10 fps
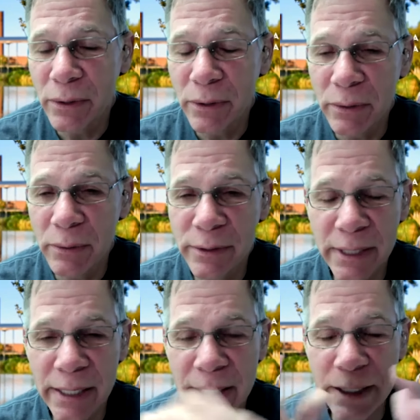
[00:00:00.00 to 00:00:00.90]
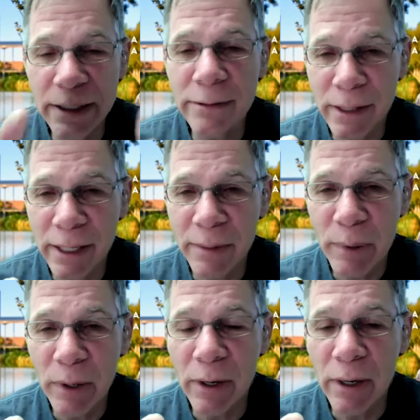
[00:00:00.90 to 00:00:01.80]
to, say, East Lake
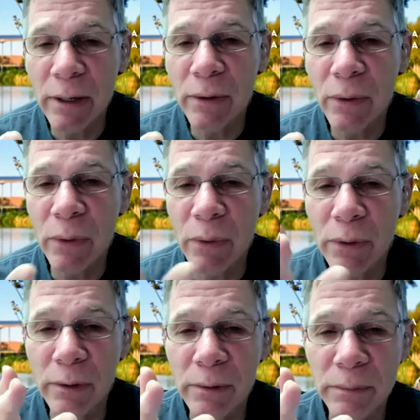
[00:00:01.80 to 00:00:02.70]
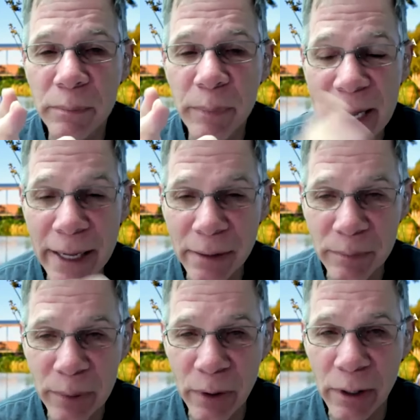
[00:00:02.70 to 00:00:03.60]
Park or Patton
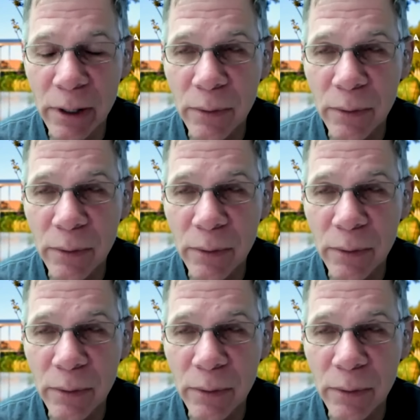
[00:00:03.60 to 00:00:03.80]
Park,